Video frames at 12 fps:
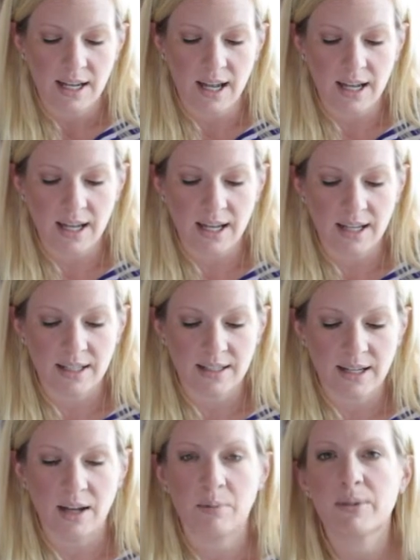
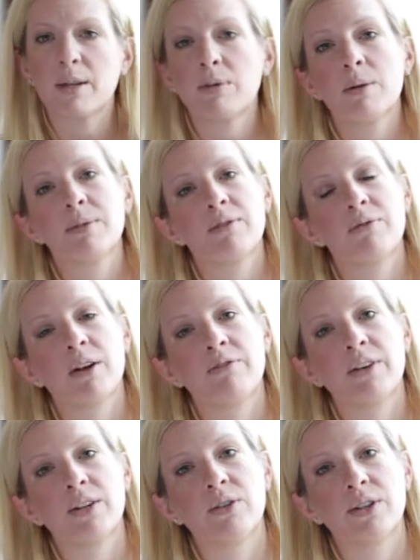And sometimes a
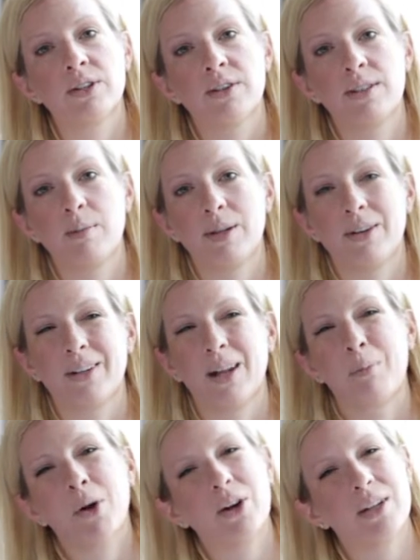funnel can also be called
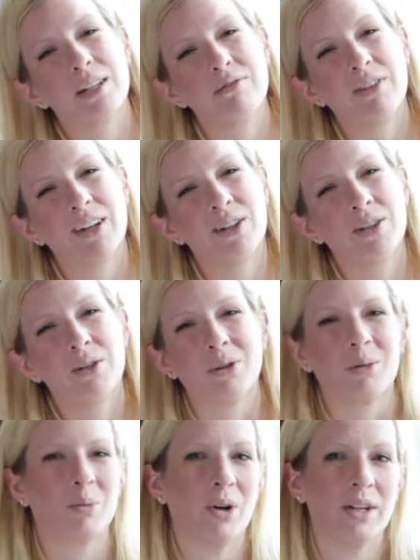a marketing funnel
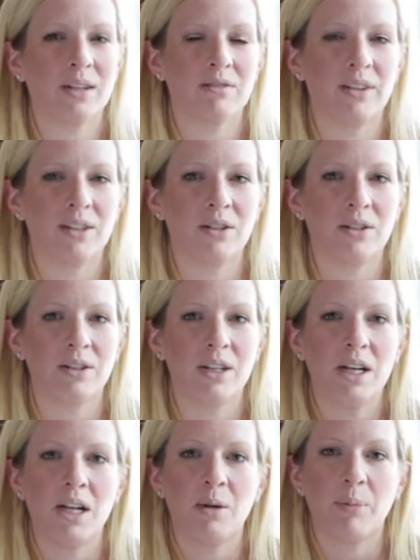or a product funnel,
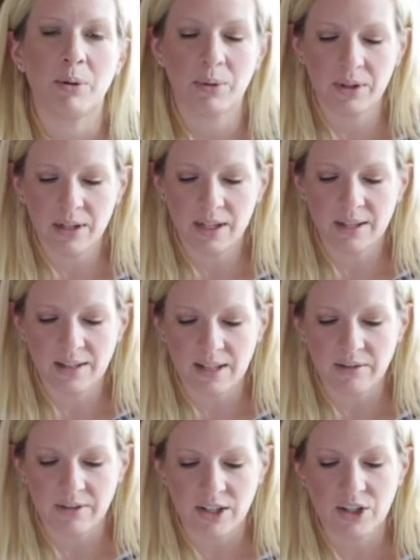but really this
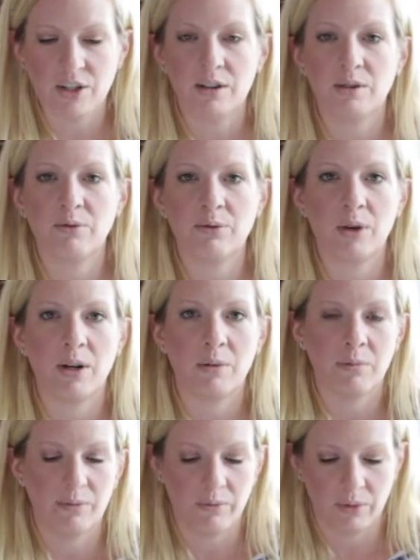definition
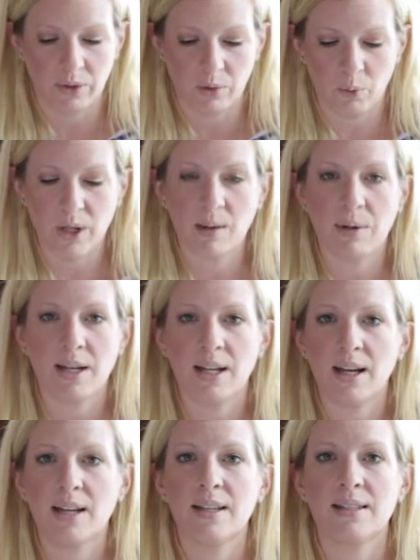from
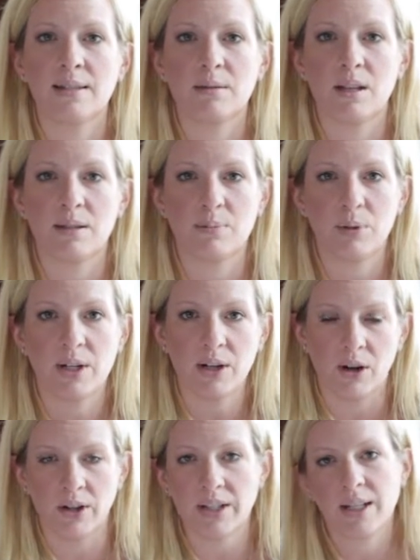Wikipedia is
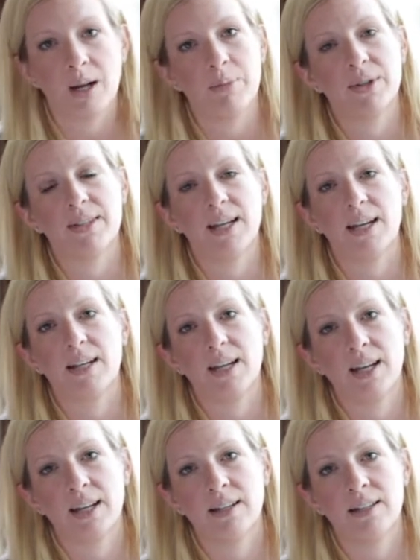pretty all-encompassing,
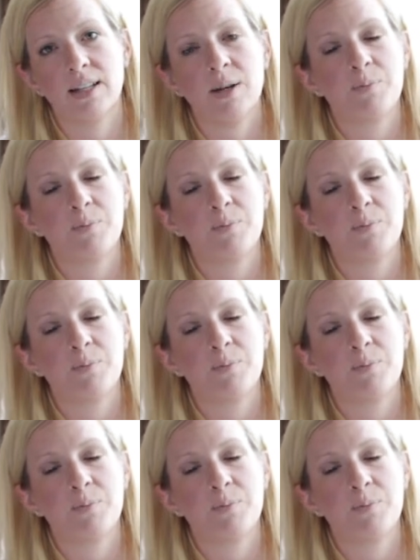and